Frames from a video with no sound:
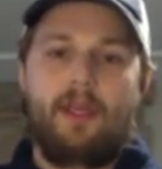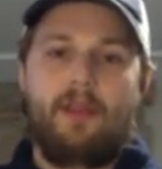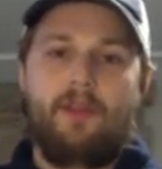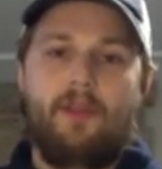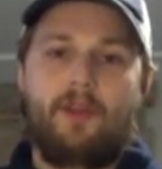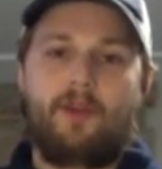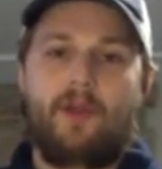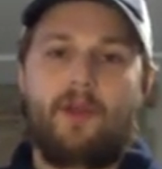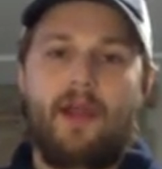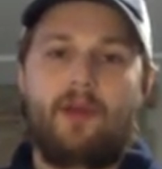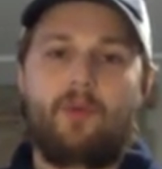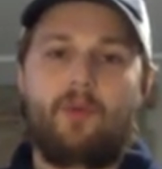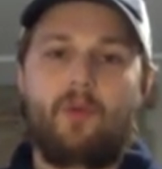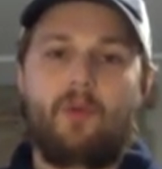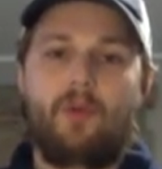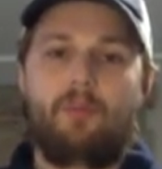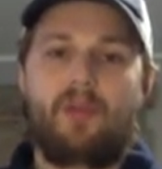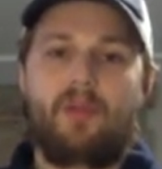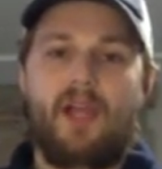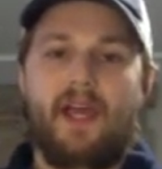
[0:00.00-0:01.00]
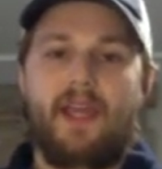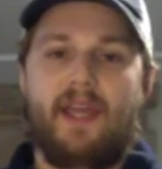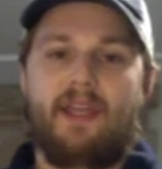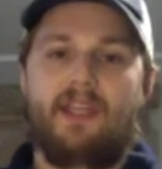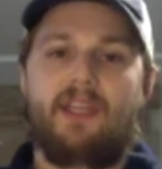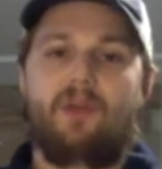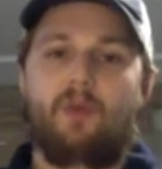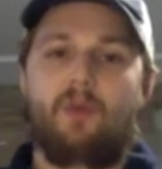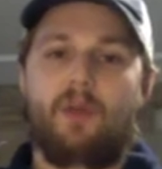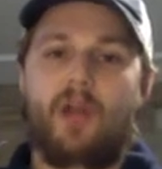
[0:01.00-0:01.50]
The ground will apply an
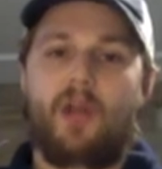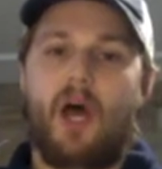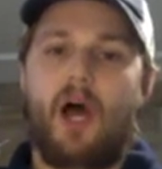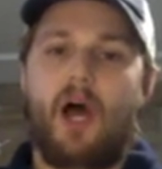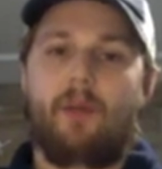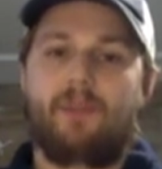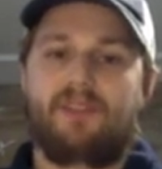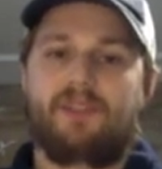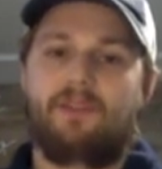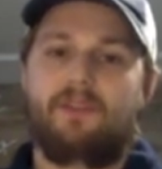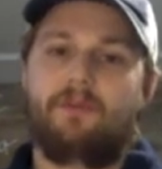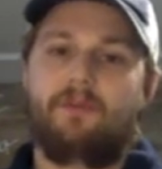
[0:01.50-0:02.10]
equal and opposite